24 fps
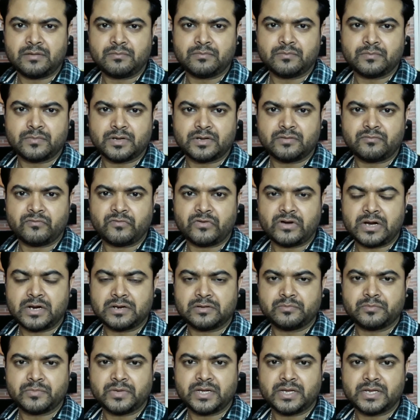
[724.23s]
same
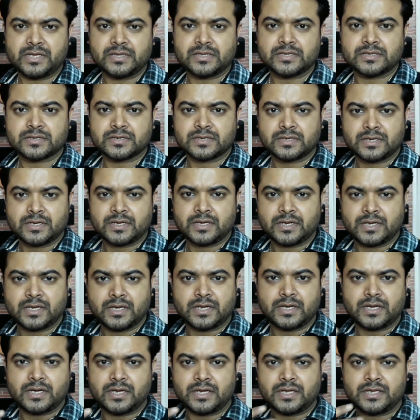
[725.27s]
environment
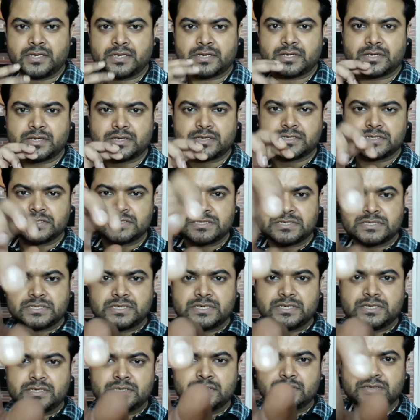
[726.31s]
and you
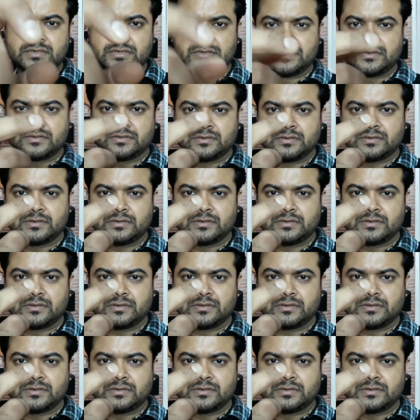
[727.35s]
can see